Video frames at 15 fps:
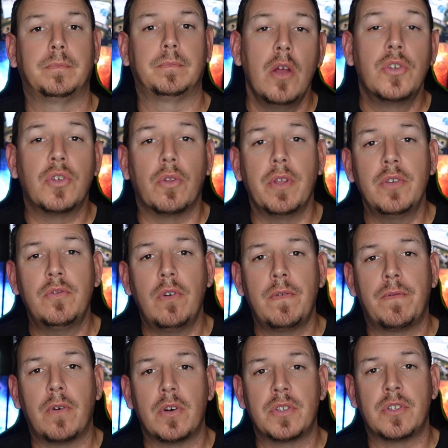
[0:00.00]
So this
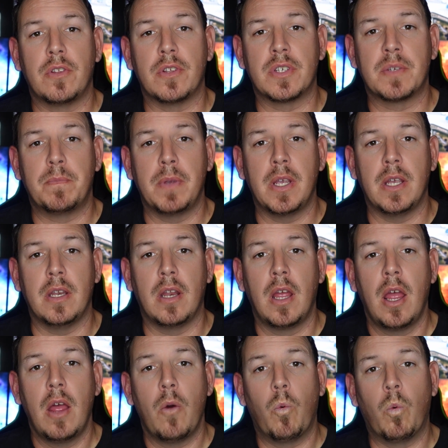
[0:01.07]
refers to the speed
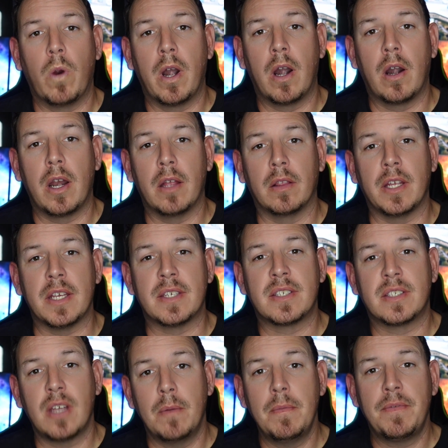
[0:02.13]
where at least
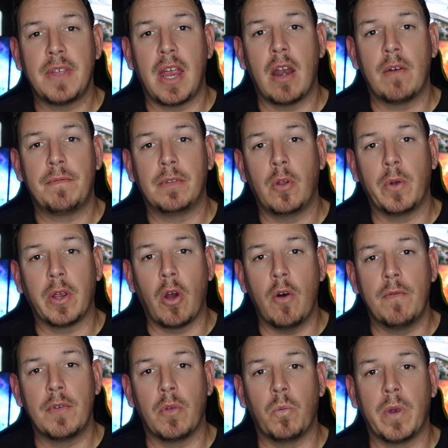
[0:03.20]
some of the air flowing
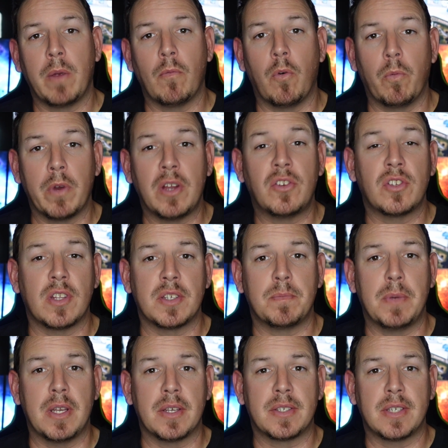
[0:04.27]
over the wing will reach the
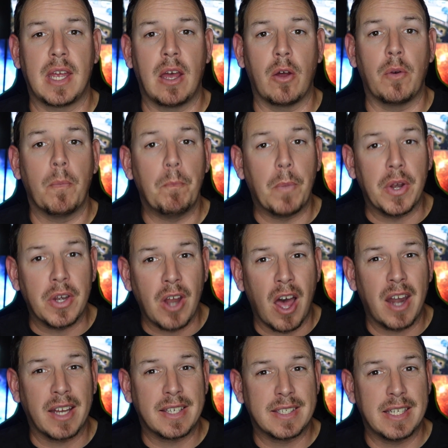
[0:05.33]
speed of sound, but
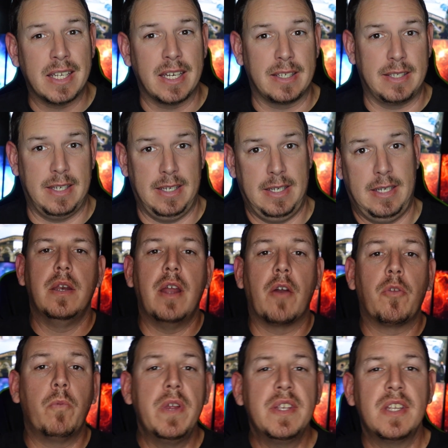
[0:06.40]
not exceed it. Now
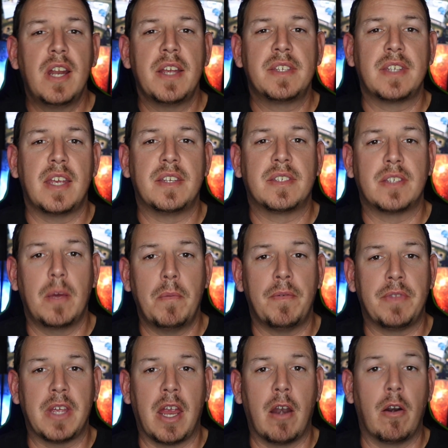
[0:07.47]
the reason I say some of
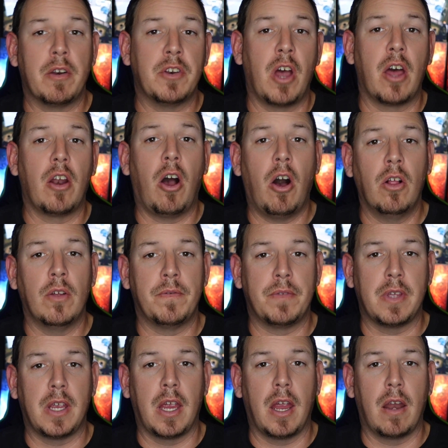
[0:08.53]
the air, not all of
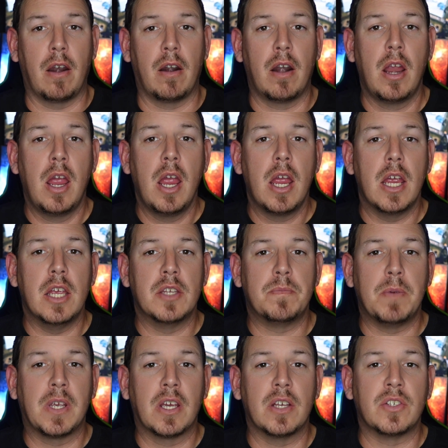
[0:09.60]
the air, is
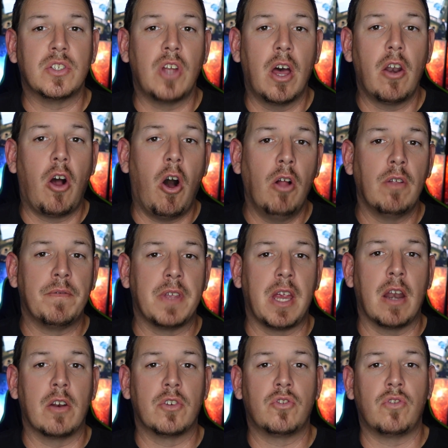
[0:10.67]
because not all of the
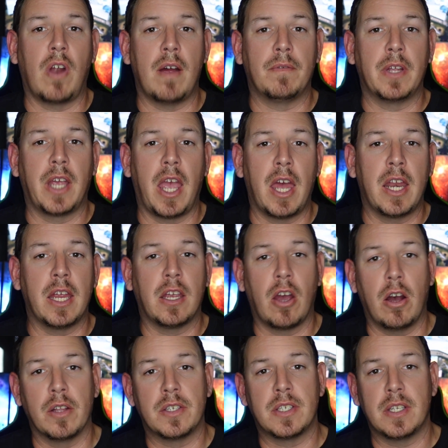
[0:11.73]
air is traveling at a
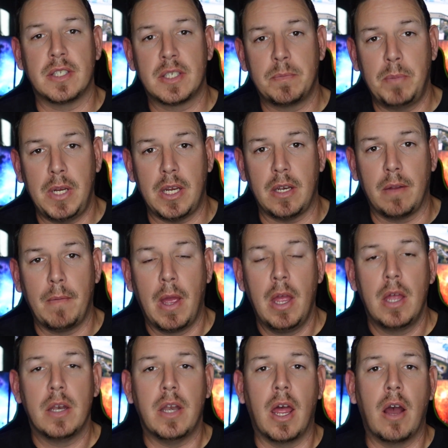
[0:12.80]
constant speed.
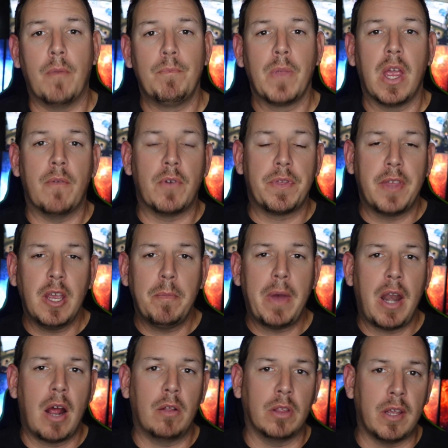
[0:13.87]
Now, if we think
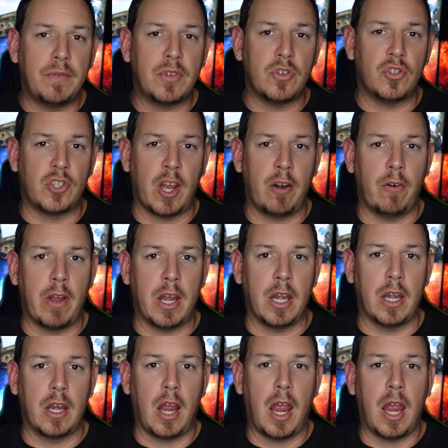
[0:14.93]
about how lift is
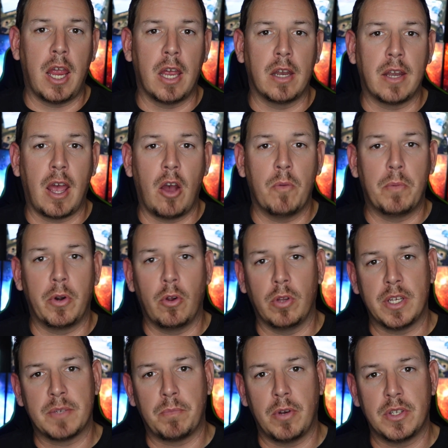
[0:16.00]
generated and how
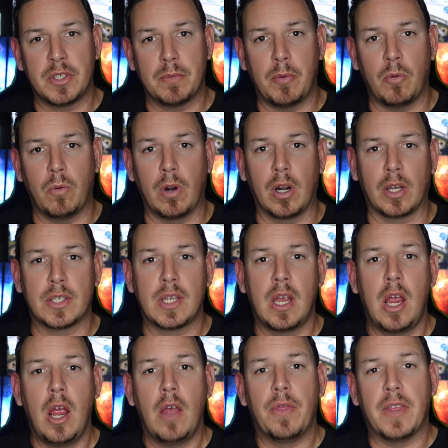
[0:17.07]
Bernoulli's principle works,
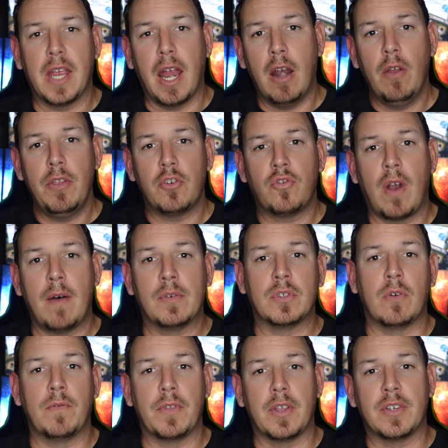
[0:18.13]
the air that travels
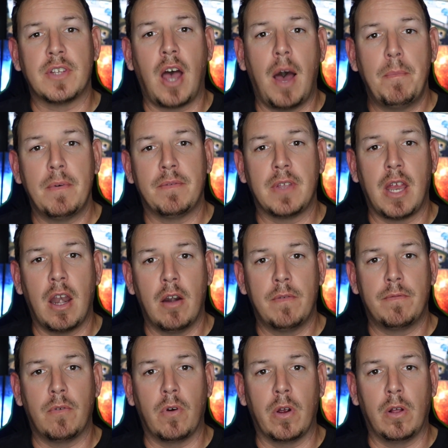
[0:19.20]
over the top of the
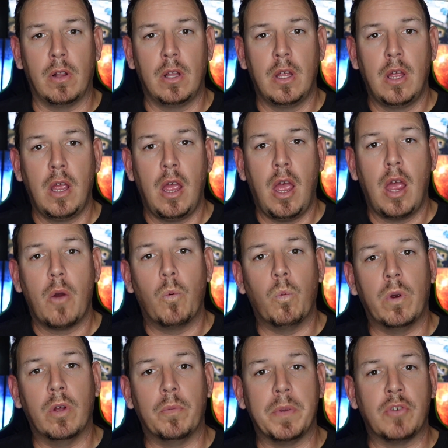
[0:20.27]
airfoil
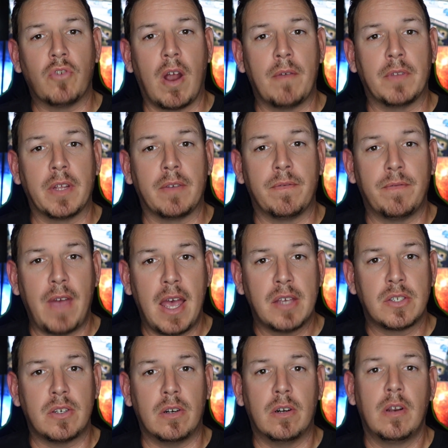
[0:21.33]
will be traveling
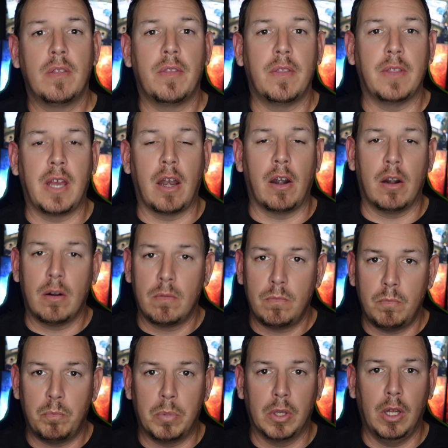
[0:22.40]
faster than the air
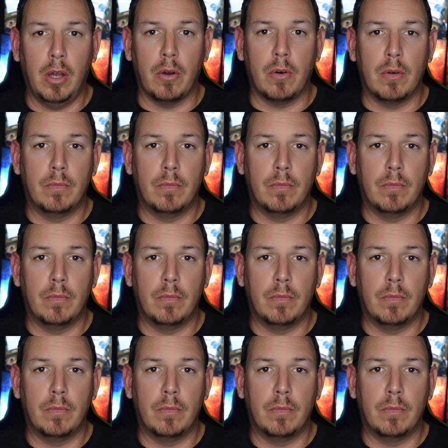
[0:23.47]
below.